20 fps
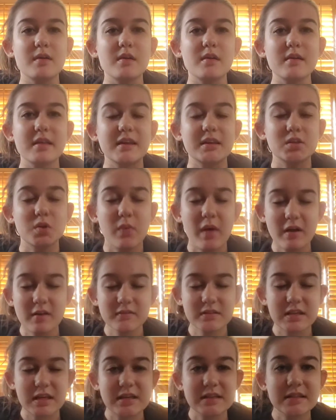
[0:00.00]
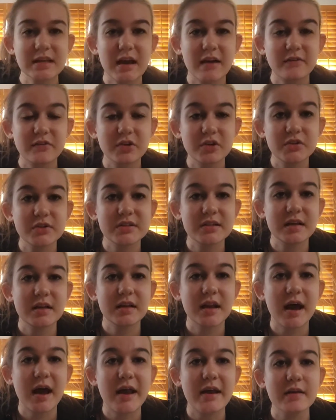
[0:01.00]
like 12 days after you sell
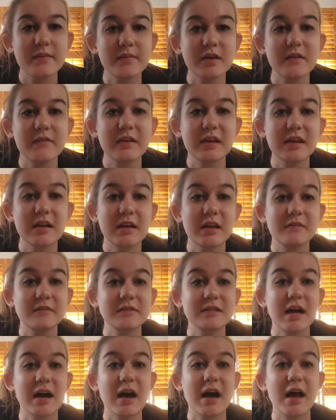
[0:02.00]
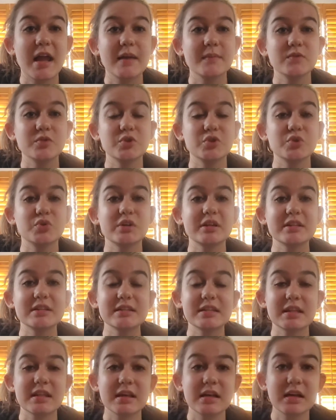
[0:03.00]
an item, giving it enough time to get
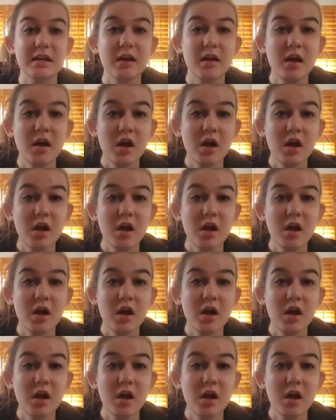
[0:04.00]
to the